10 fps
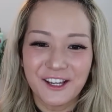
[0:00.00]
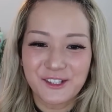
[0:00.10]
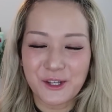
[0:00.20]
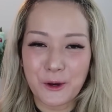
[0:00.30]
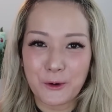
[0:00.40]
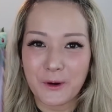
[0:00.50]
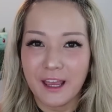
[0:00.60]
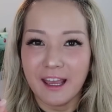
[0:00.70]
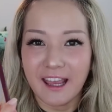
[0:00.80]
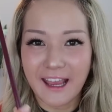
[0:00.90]
So
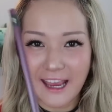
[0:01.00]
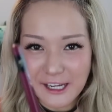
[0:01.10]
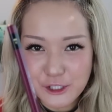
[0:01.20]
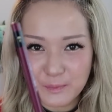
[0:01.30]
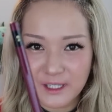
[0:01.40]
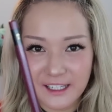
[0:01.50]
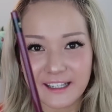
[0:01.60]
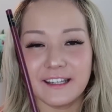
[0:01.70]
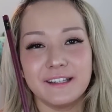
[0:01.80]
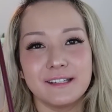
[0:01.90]
HB
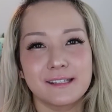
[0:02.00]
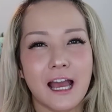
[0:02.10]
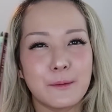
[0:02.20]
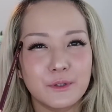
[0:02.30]
is, I